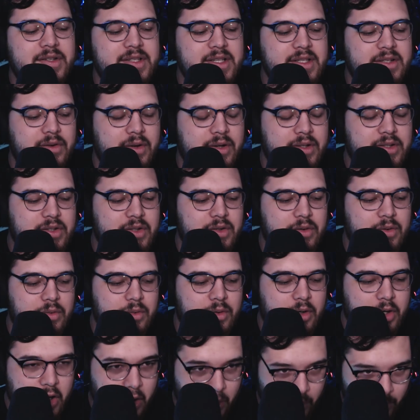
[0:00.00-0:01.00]
Horsea's going
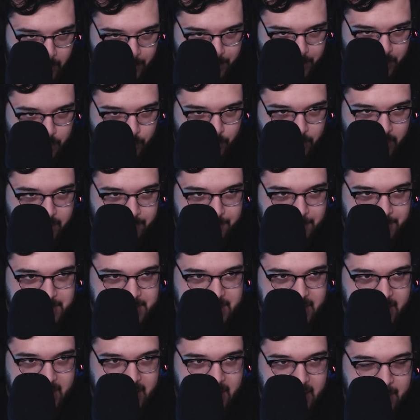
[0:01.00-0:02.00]
to go under the water for a
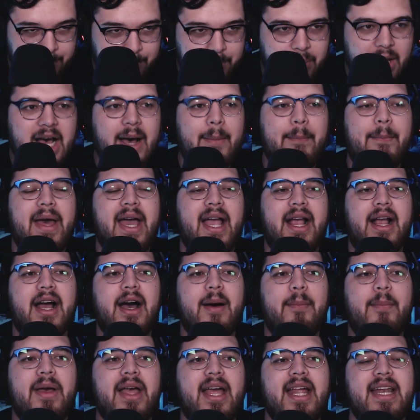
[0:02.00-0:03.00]
second and pop back
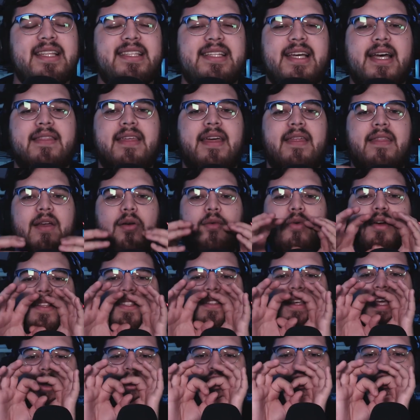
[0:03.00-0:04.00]
up. And it's got that thing where
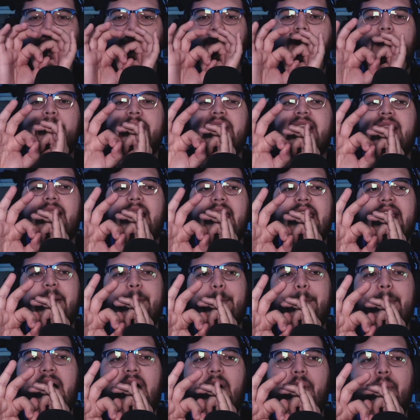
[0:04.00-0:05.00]
it's like trumpet
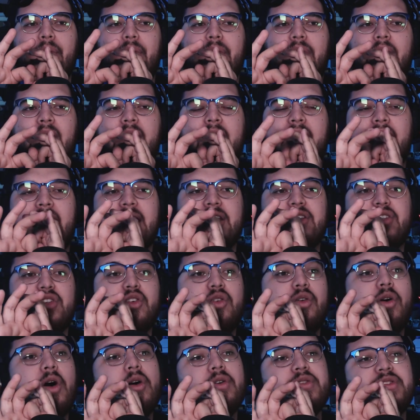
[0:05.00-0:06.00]
like mouth is
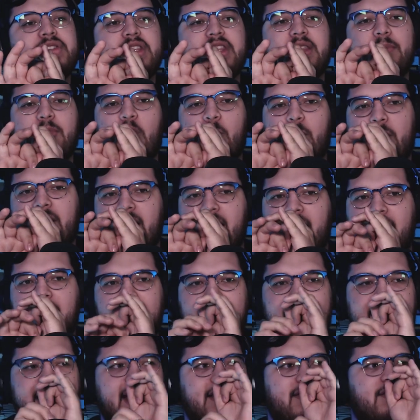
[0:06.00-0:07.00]
closed at the moment
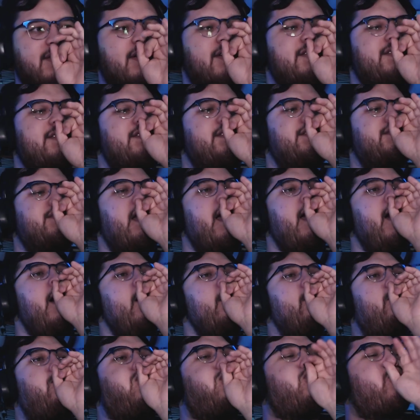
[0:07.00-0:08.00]
and it turns and just
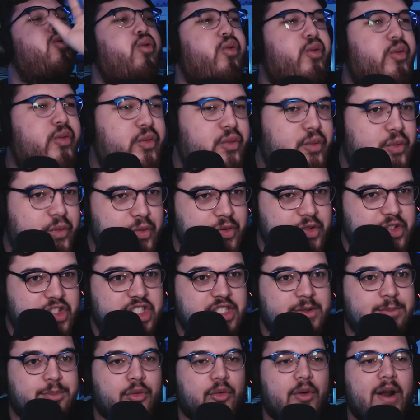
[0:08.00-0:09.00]

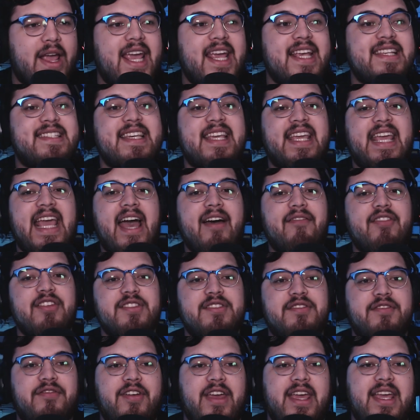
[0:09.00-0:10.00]
sprays at
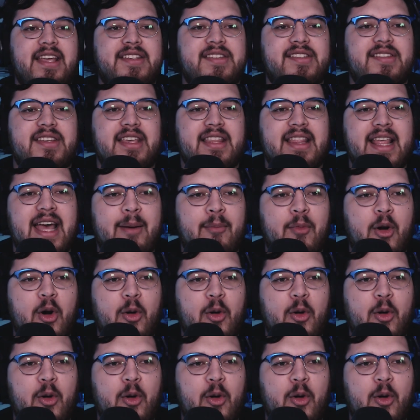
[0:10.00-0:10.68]
Gavin's face in